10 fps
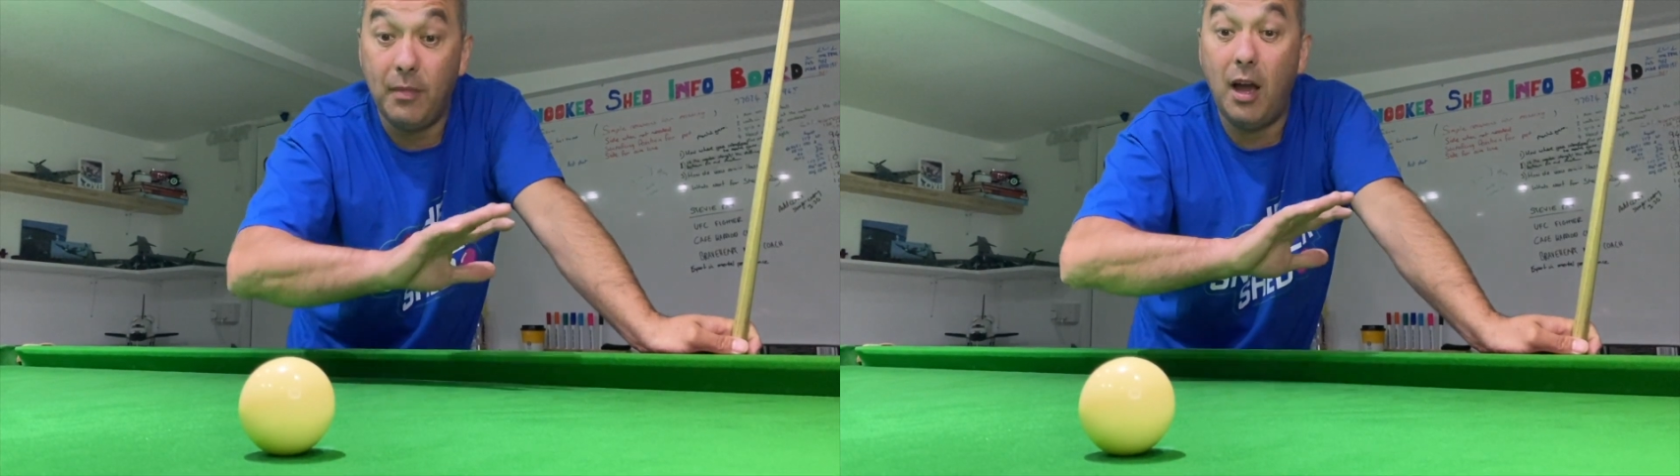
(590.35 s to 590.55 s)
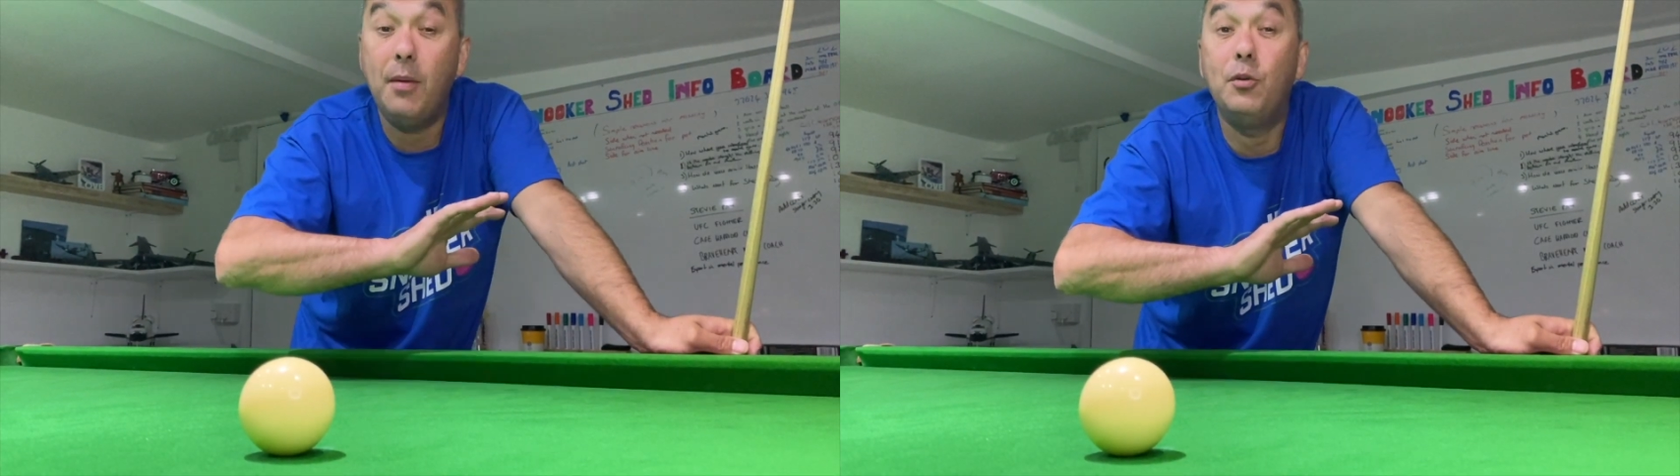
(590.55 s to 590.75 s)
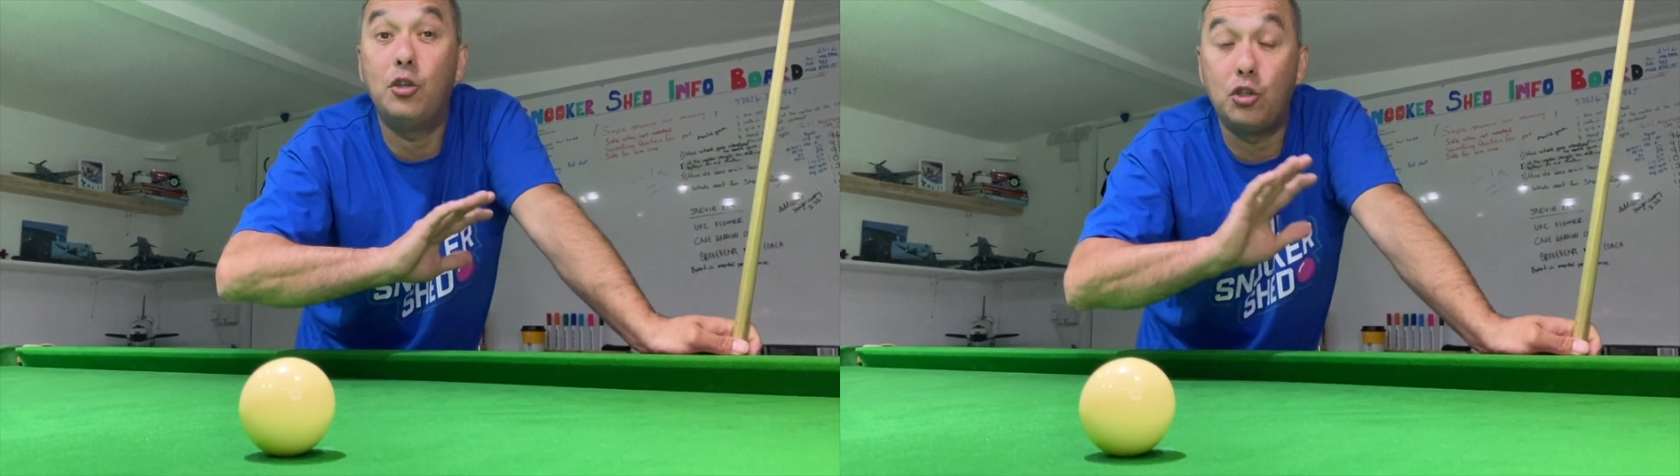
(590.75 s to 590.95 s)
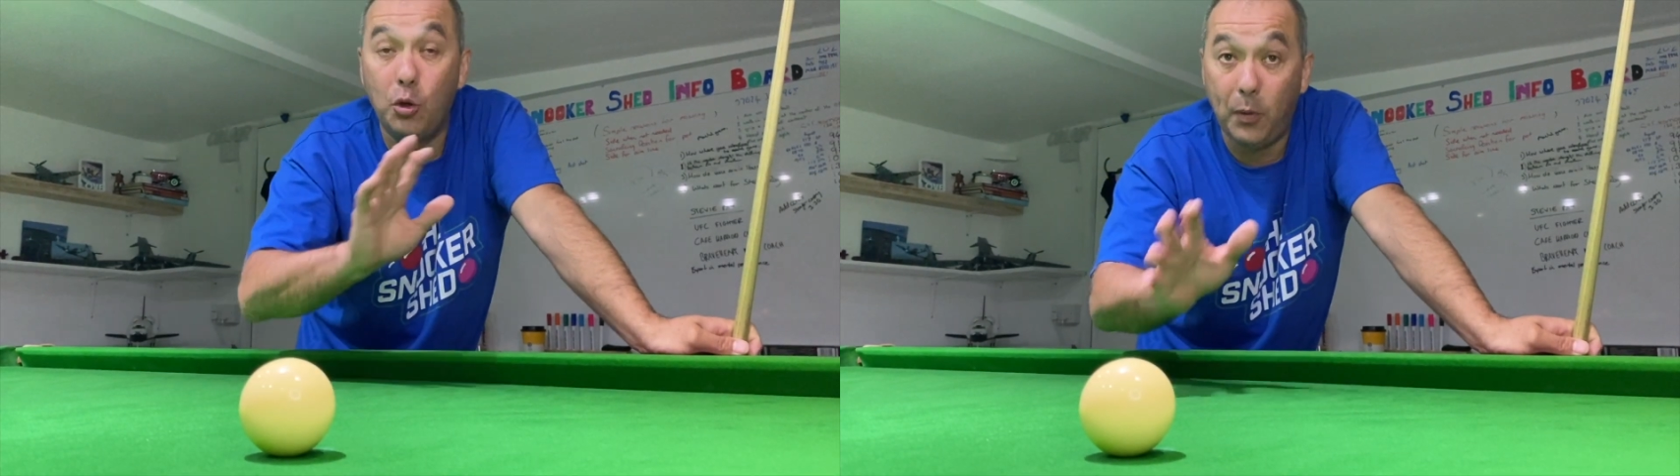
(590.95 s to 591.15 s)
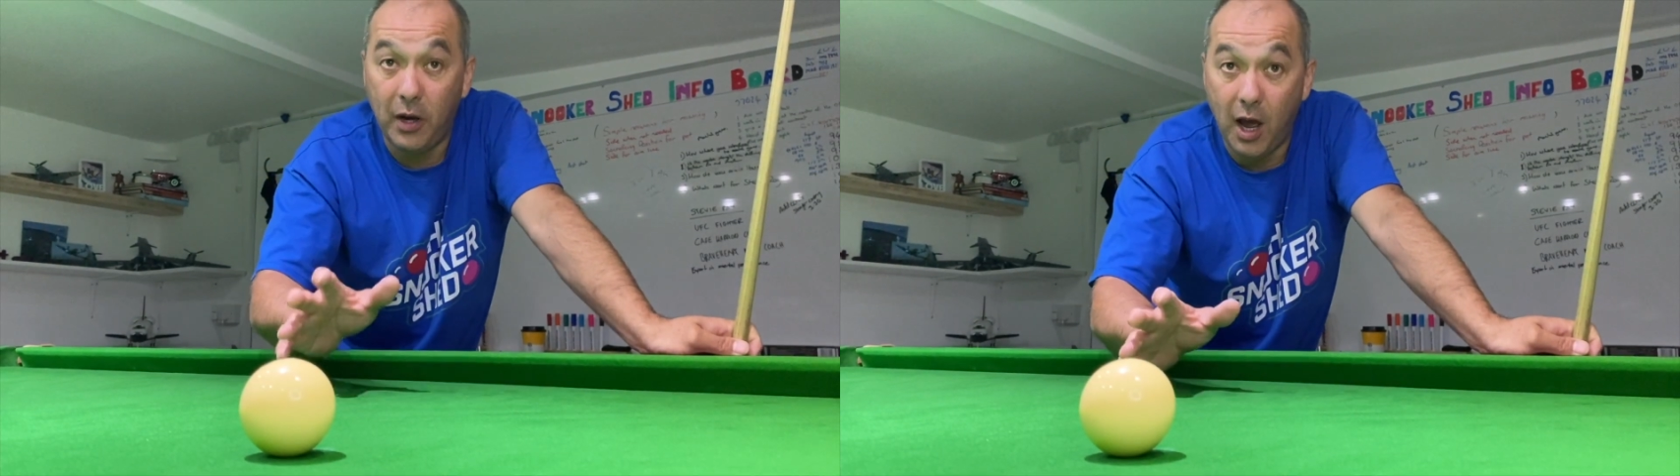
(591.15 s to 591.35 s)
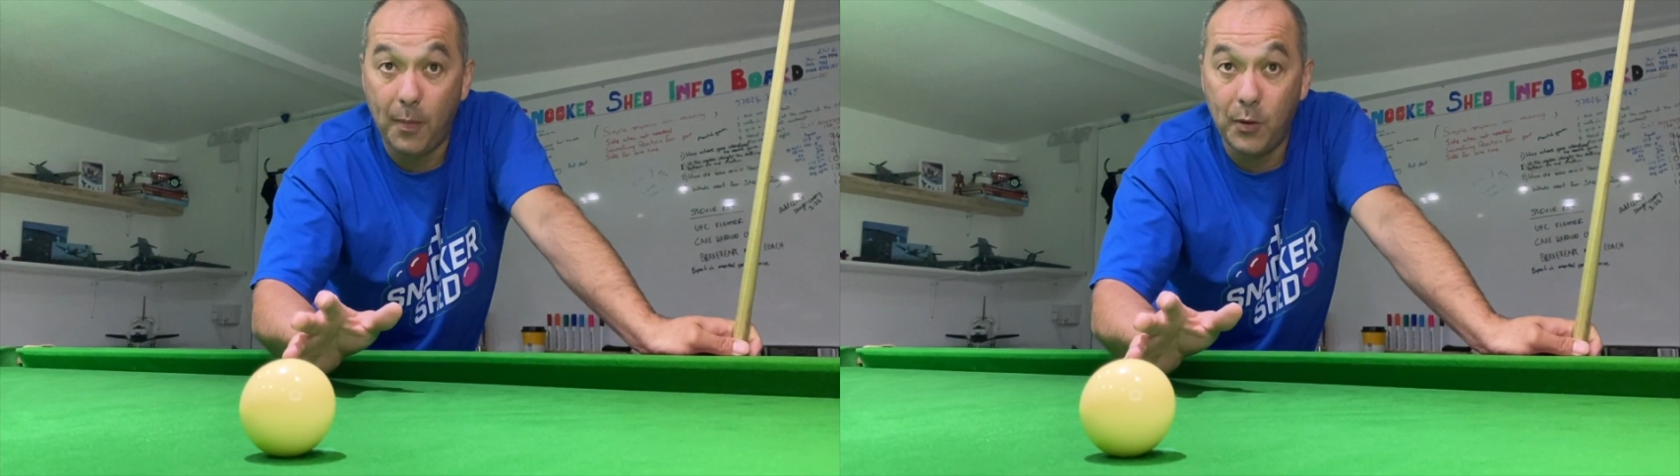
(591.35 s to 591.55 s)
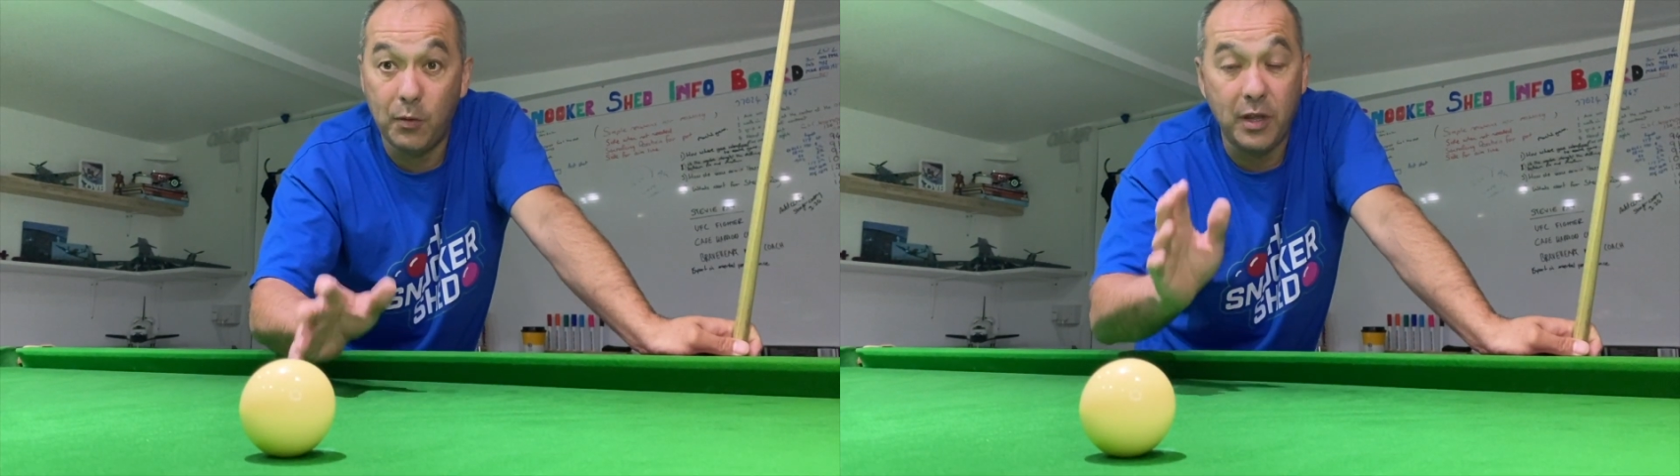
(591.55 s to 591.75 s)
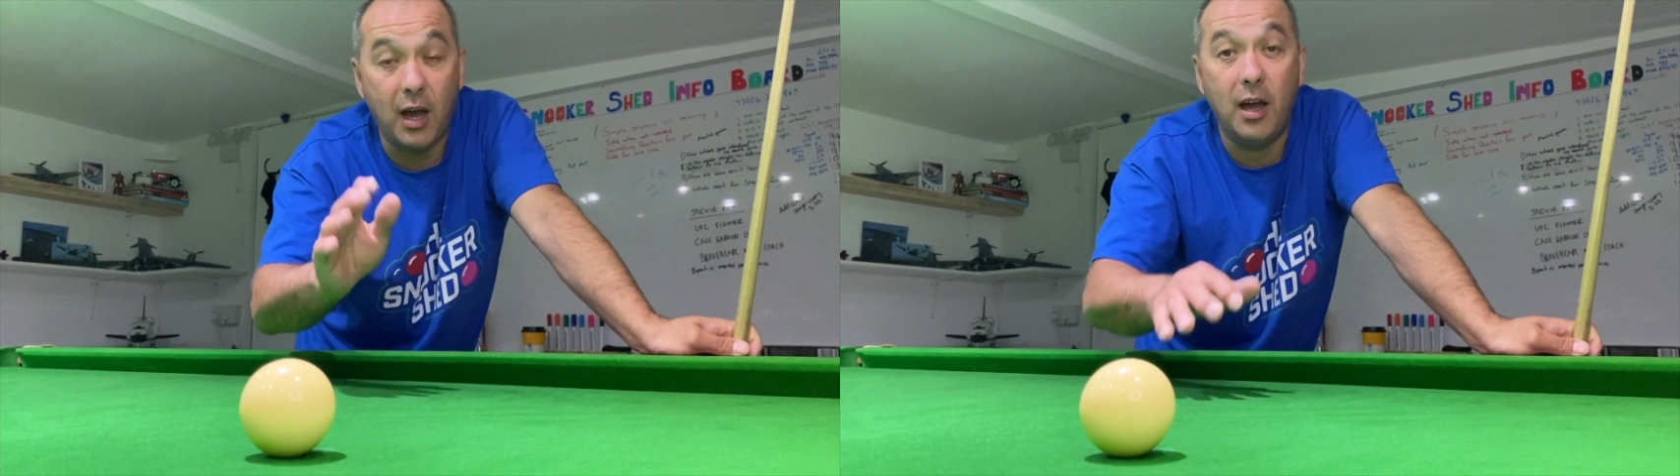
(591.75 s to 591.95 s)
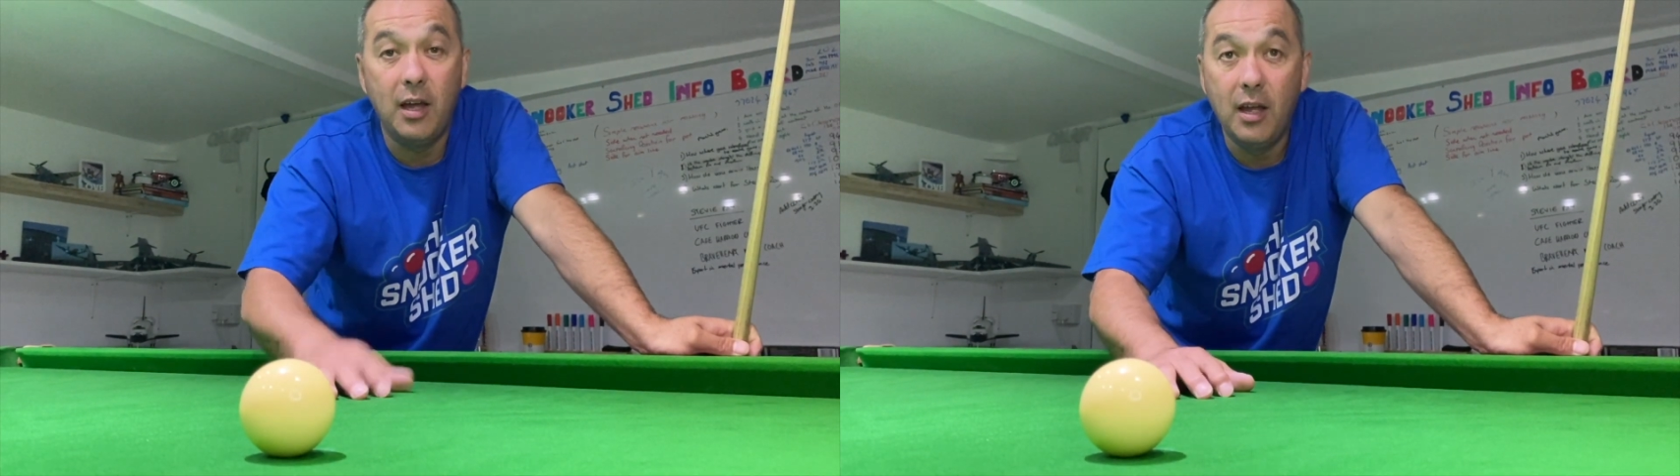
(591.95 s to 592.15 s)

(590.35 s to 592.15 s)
I'd be super happy with that